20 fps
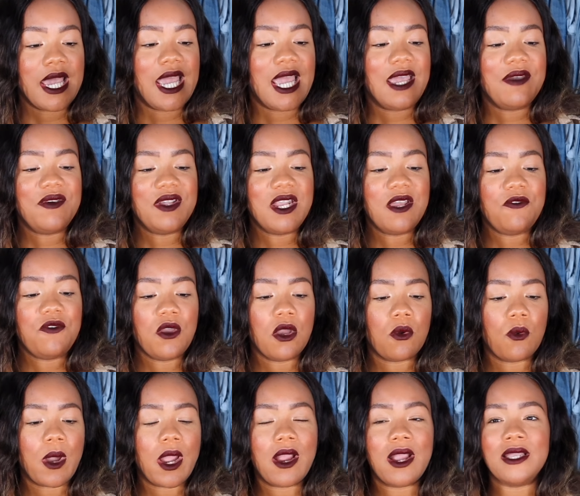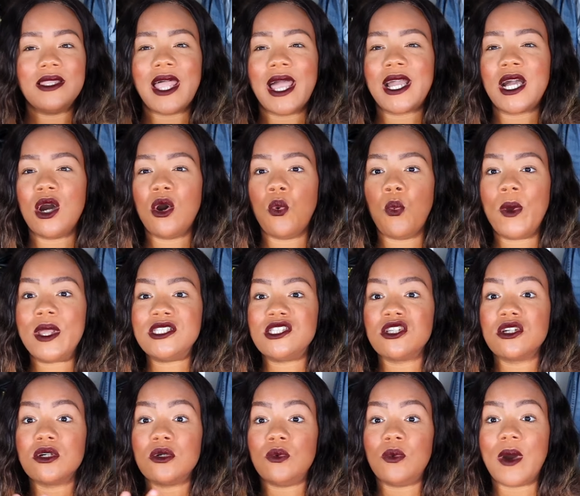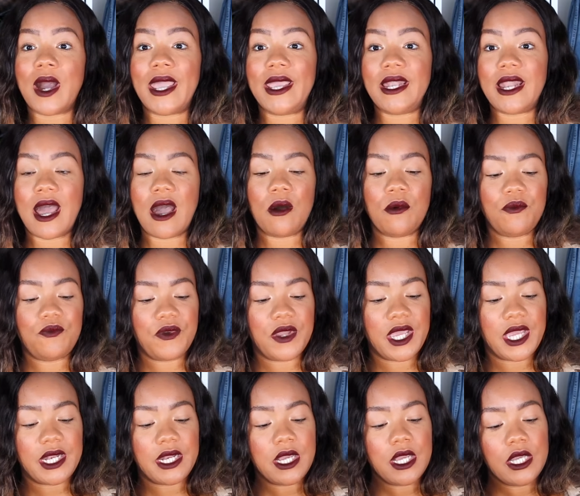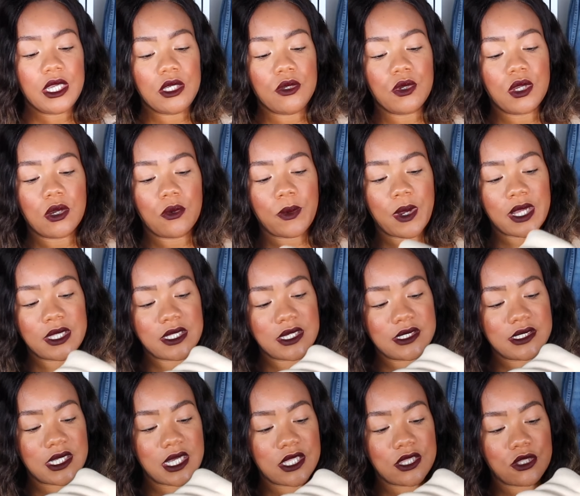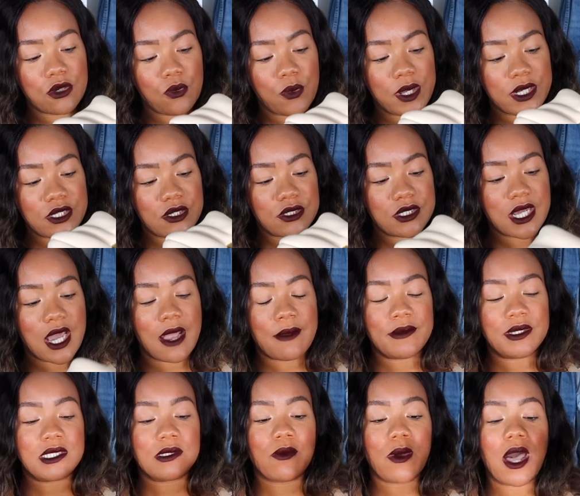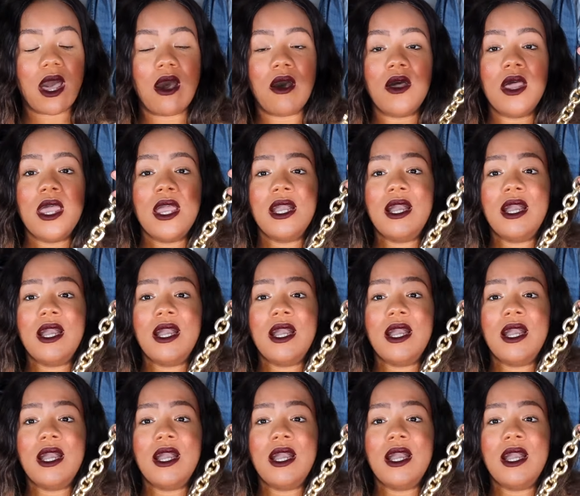Even if you're wearing like a winter white outfit, you can wear this in the winter winter time as well.